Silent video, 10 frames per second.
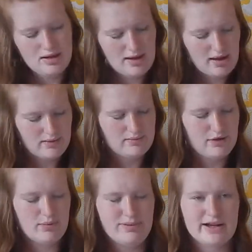Yeah,
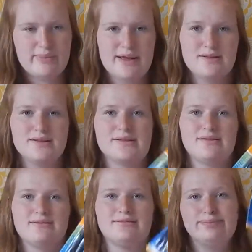they're Bic
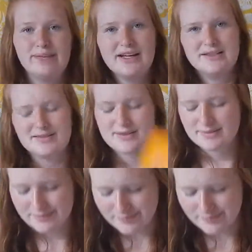pens. Pens.